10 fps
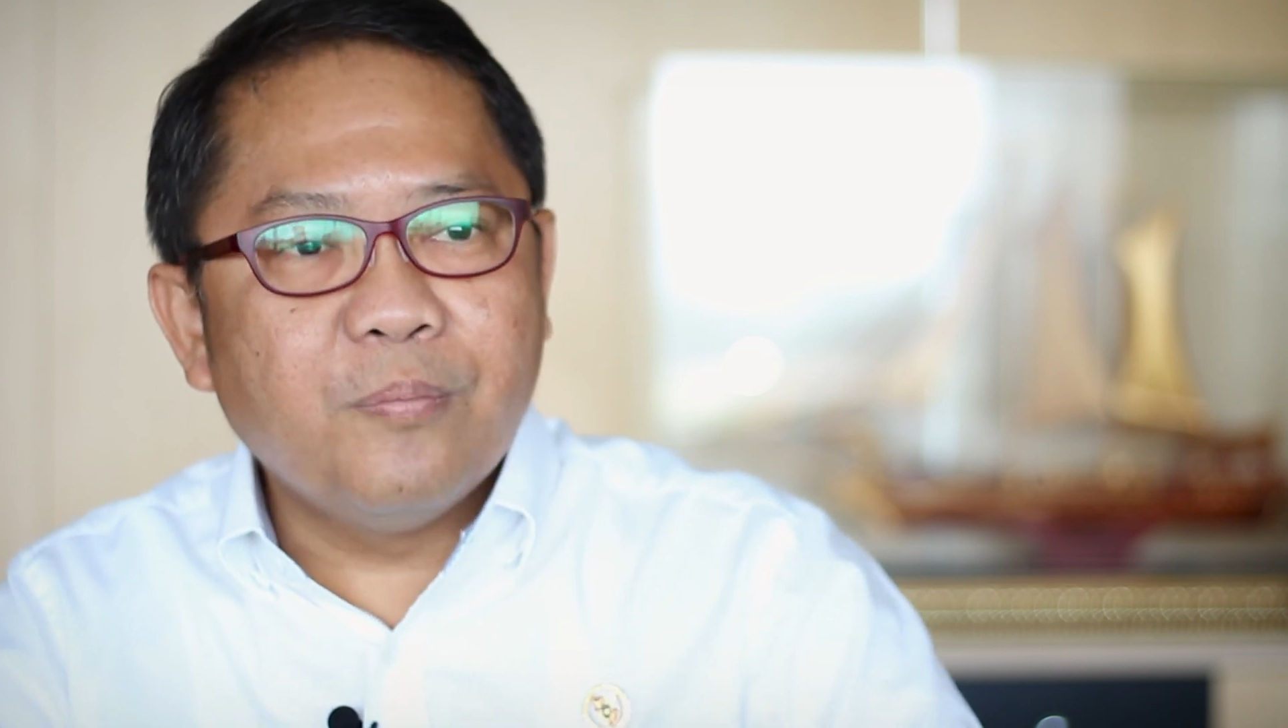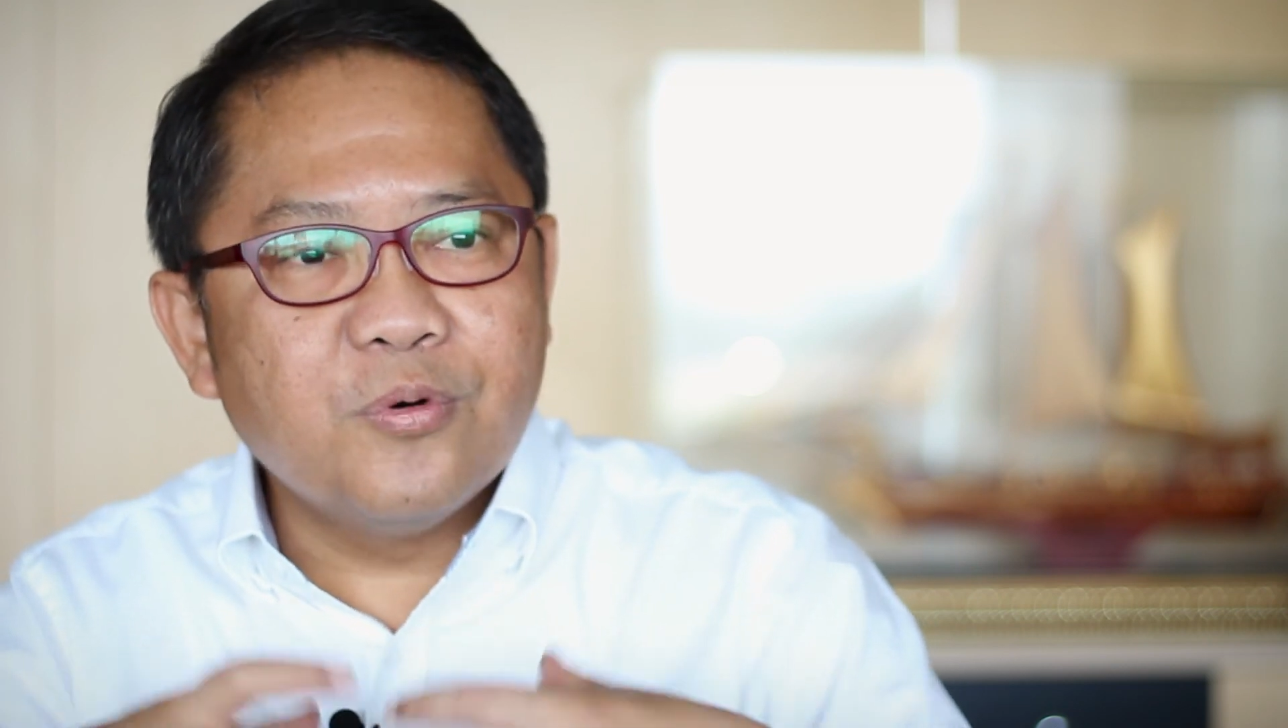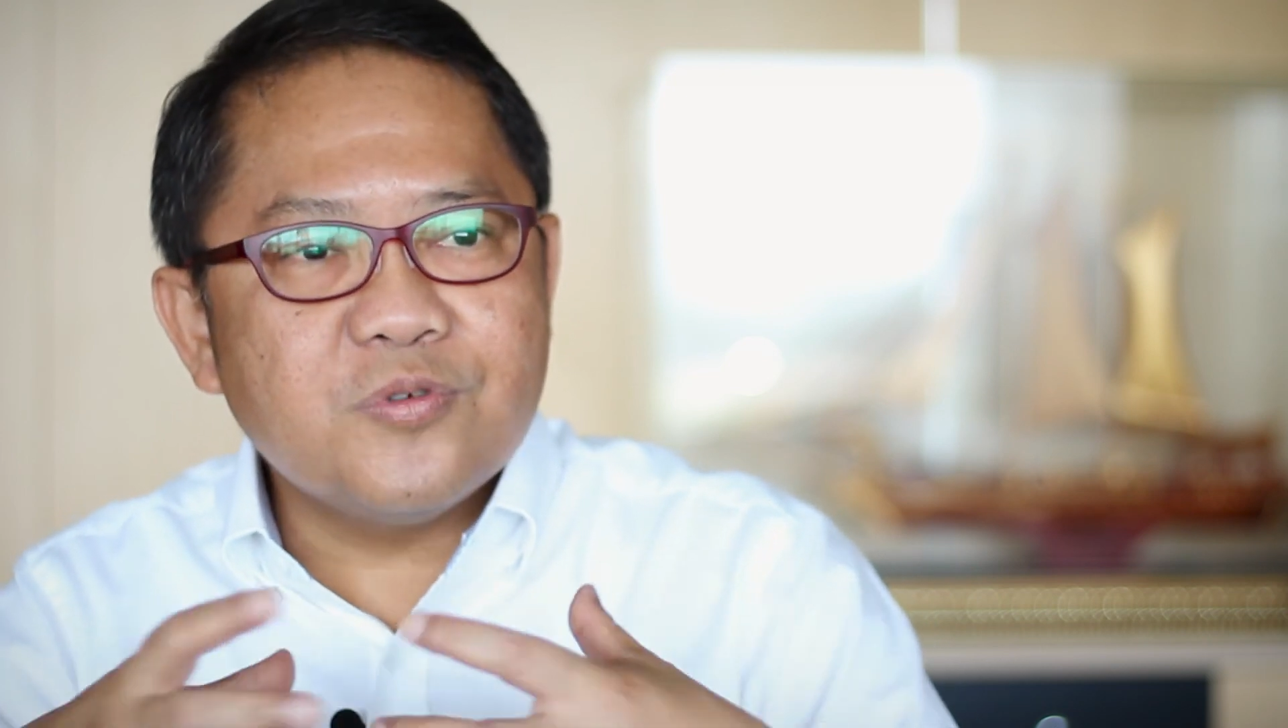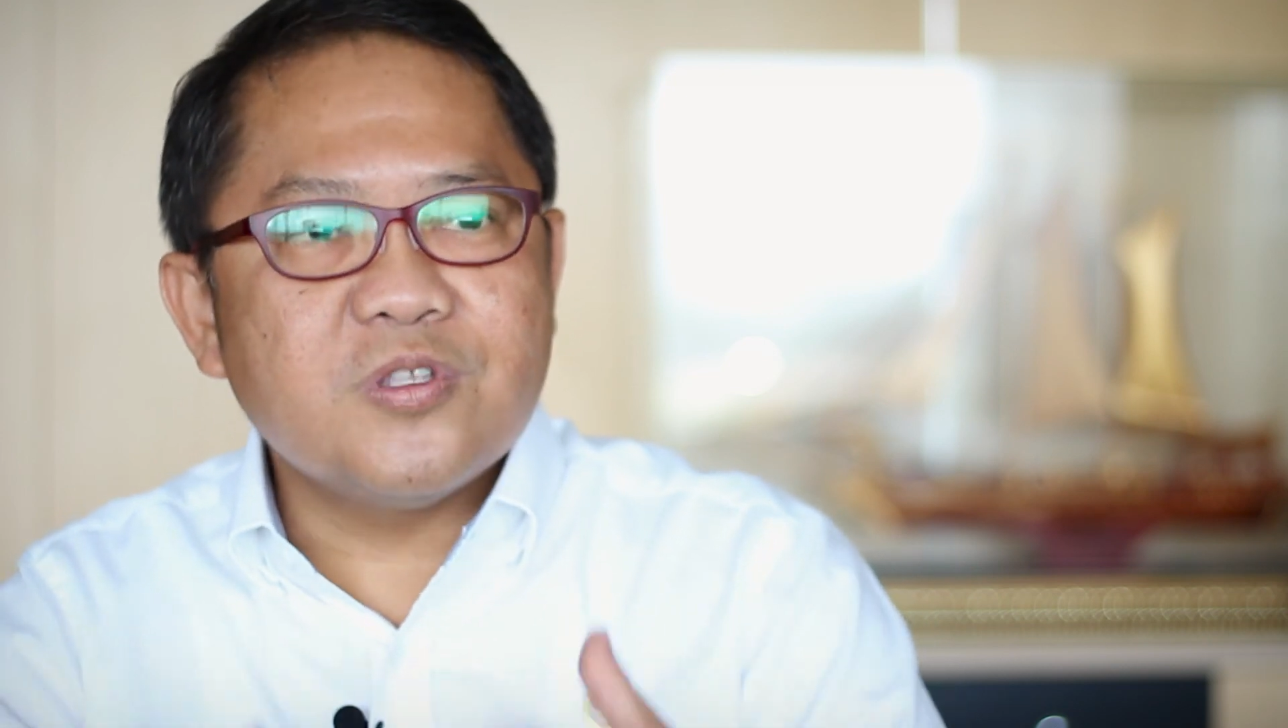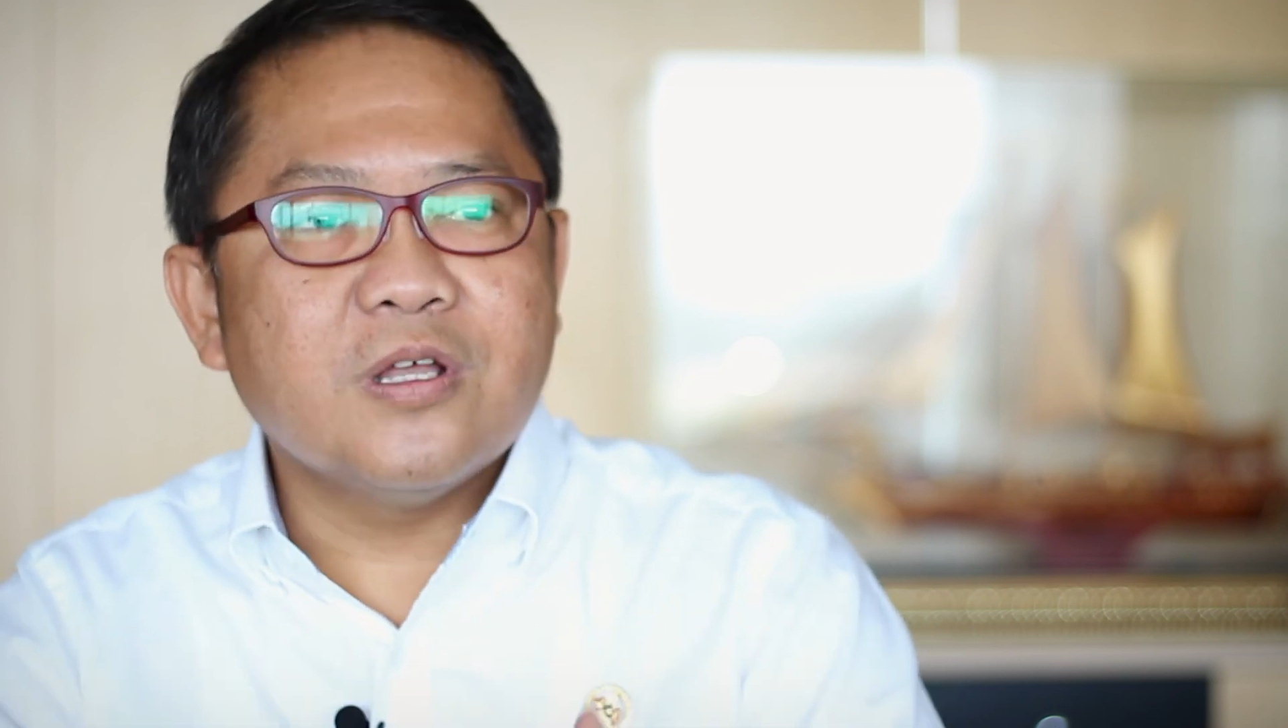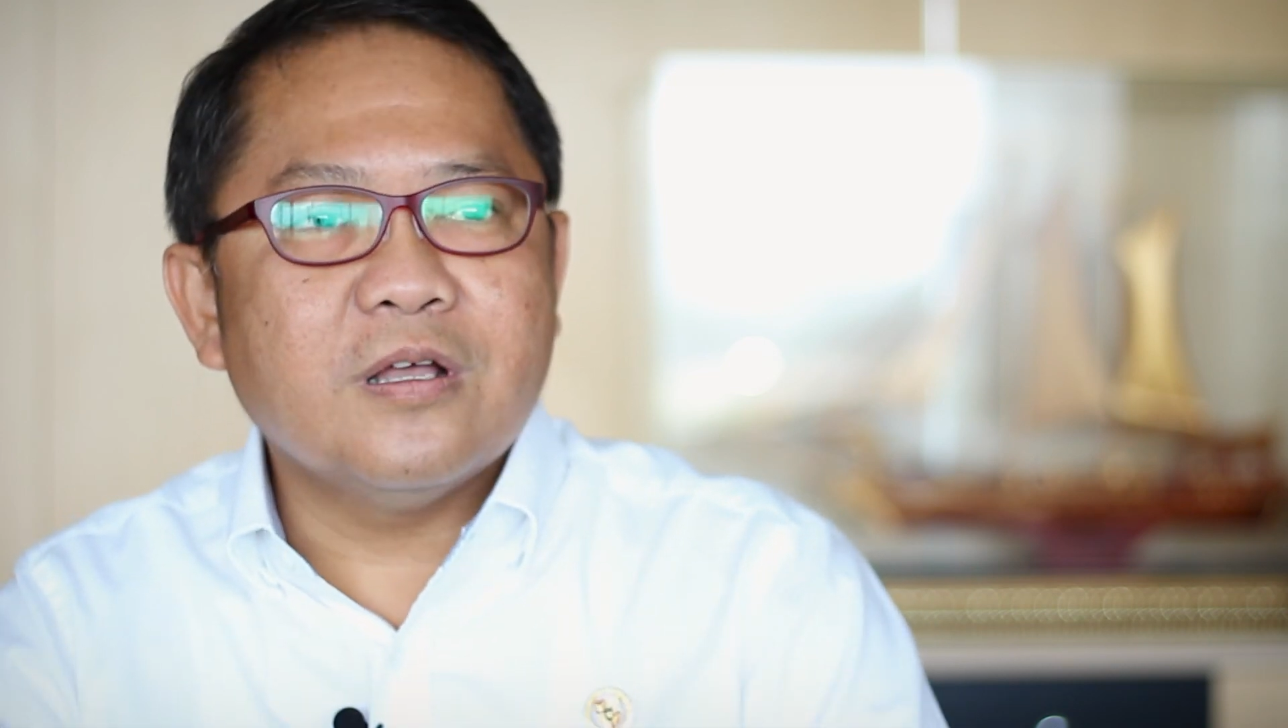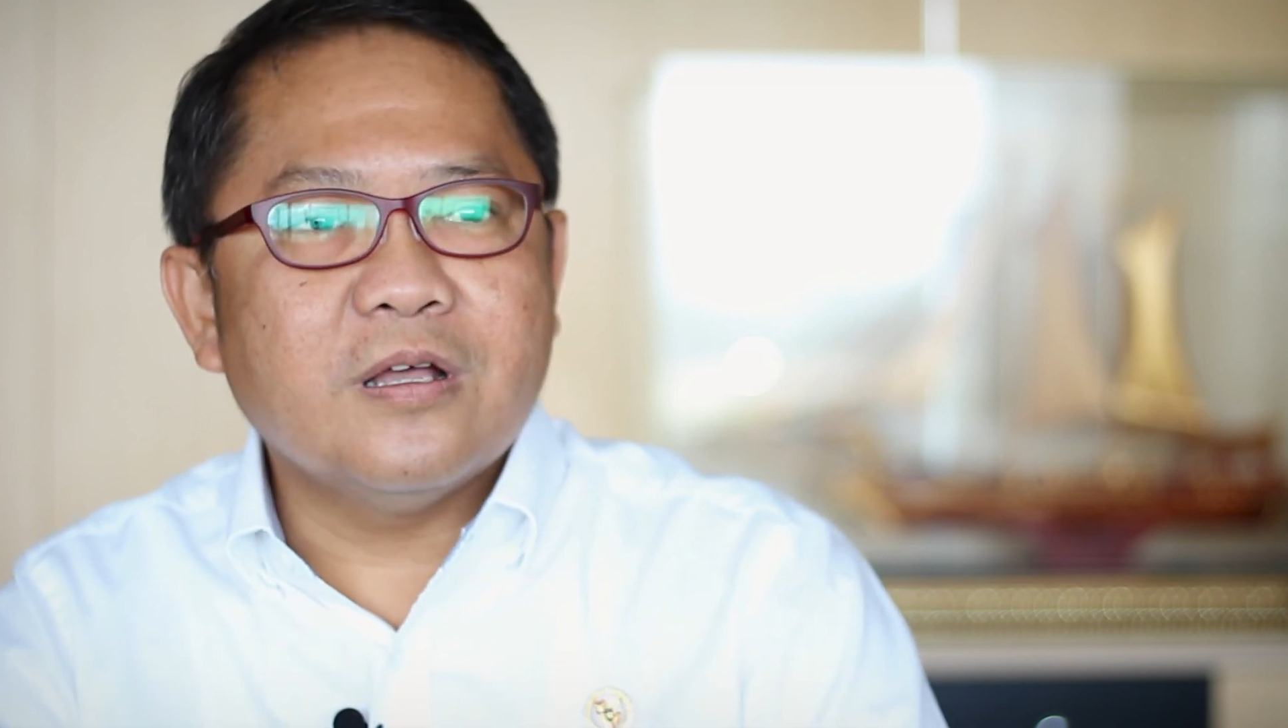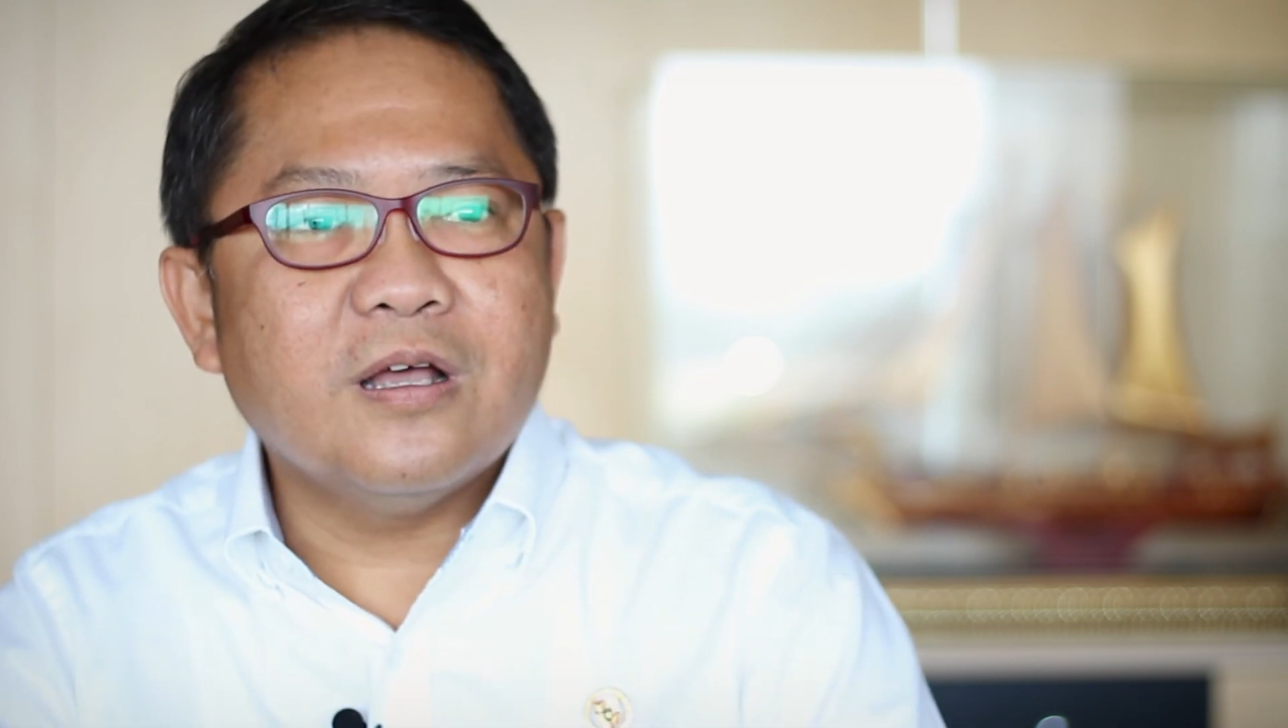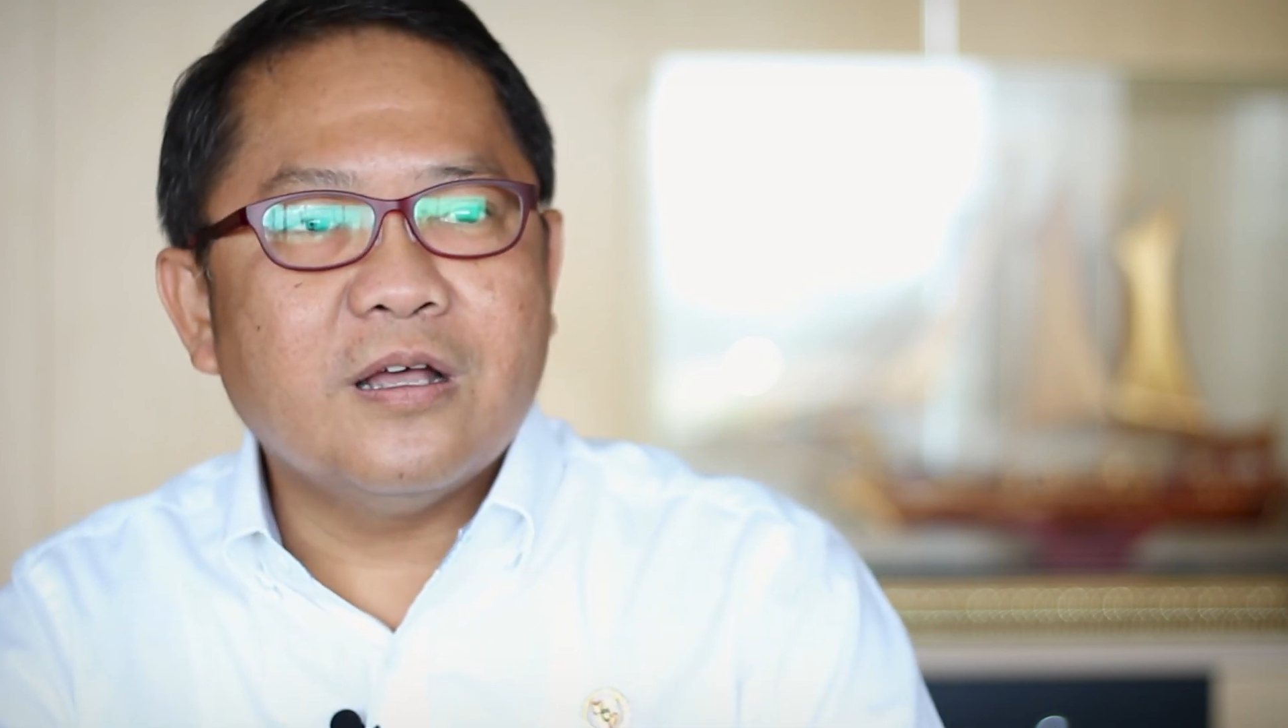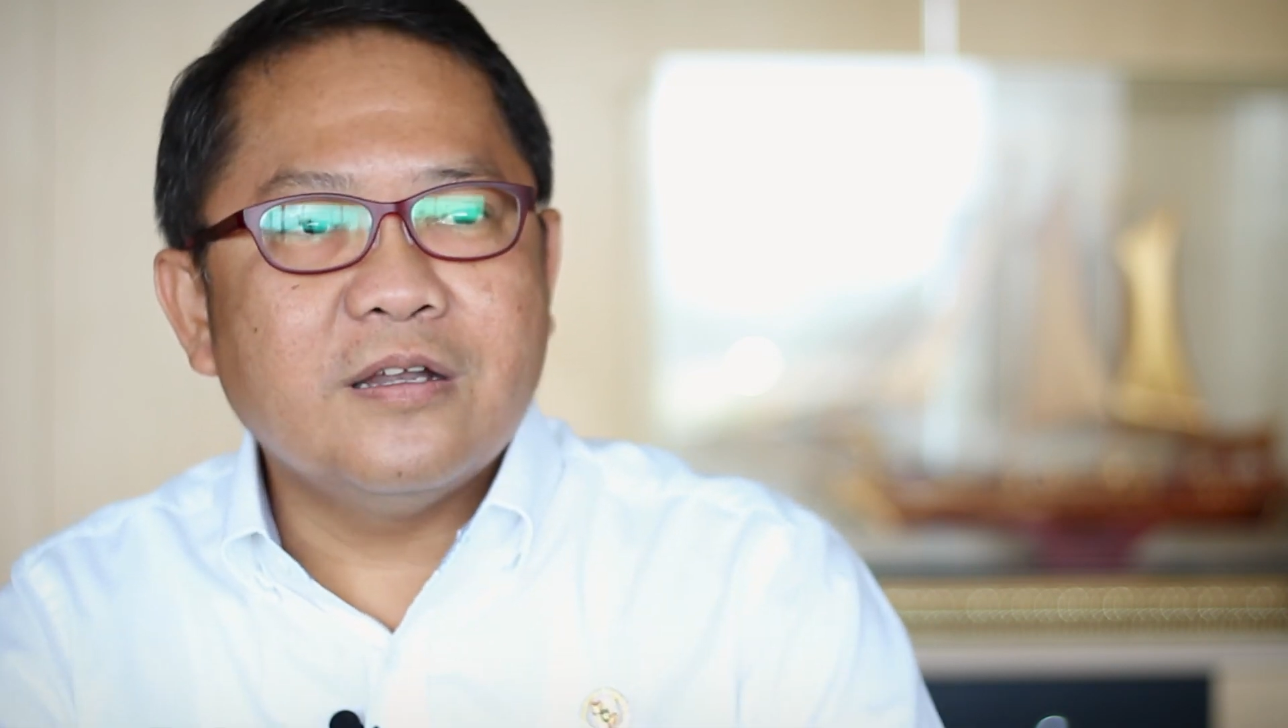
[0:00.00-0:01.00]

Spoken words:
boost the